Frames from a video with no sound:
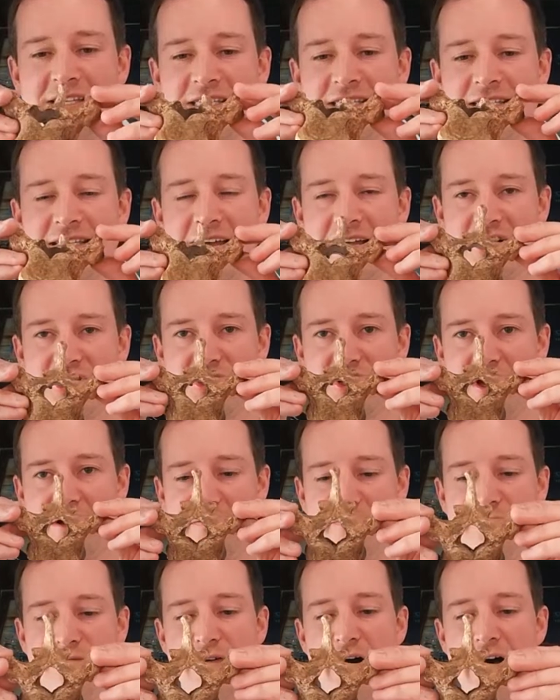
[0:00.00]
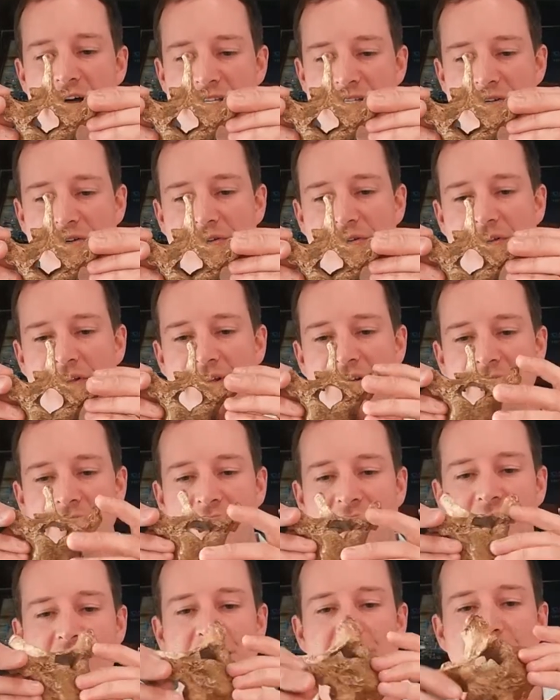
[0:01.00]
This is actually a fossil
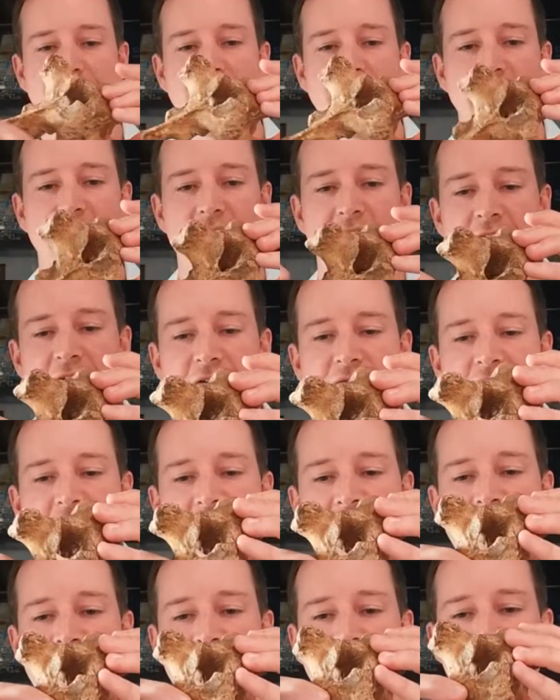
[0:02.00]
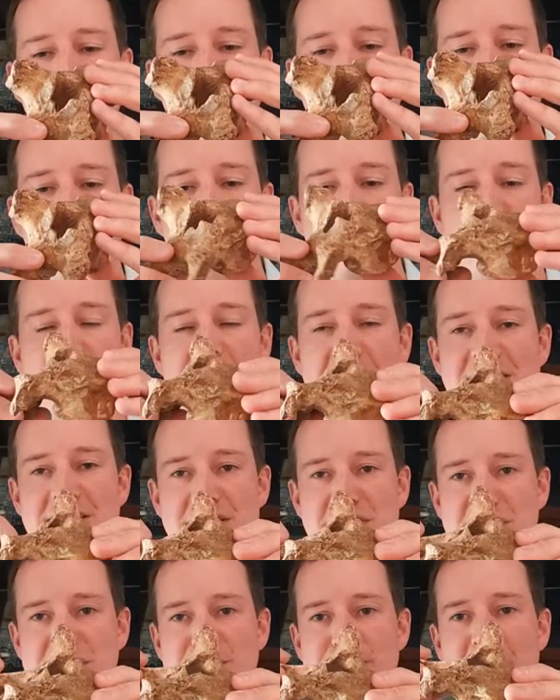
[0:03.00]
of a
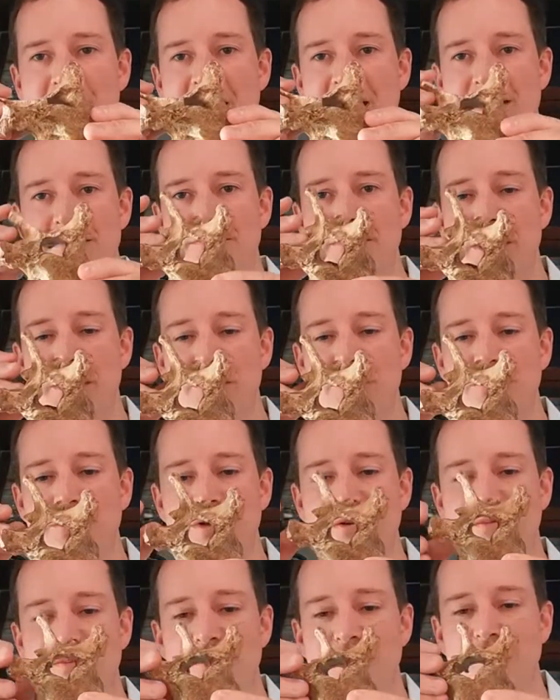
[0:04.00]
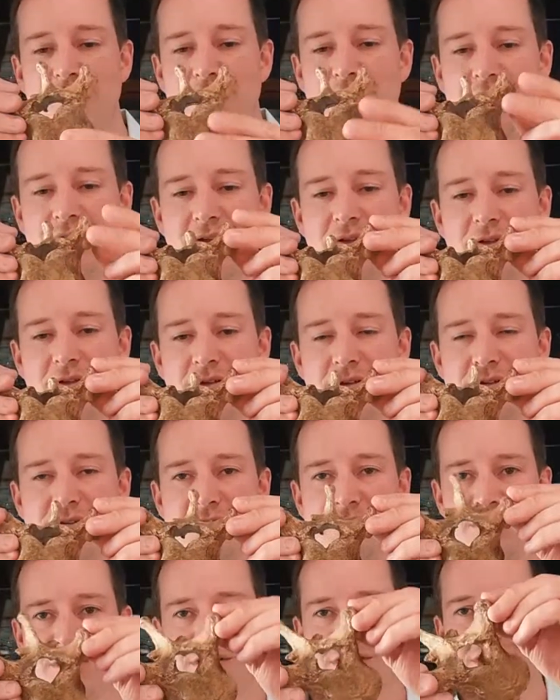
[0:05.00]
thoracic spine bone.
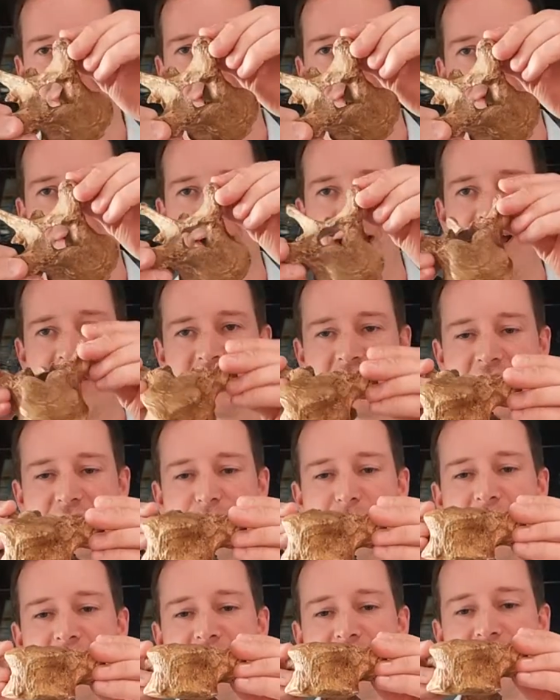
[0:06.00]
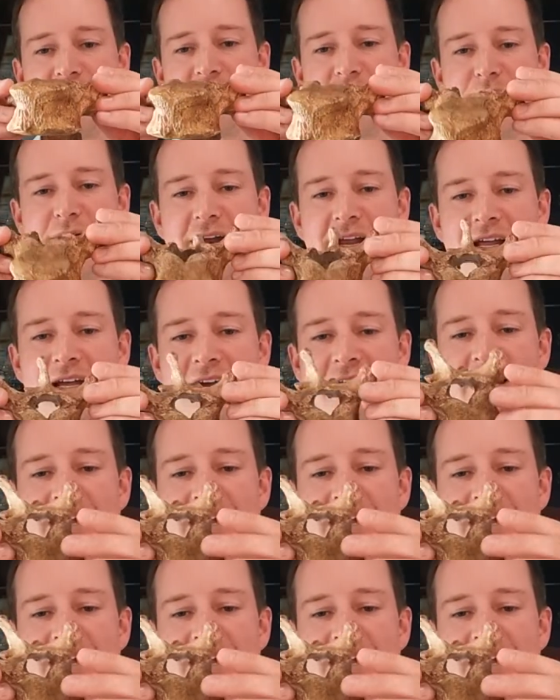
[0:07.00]
So, there's a thoracic spine vertebrae.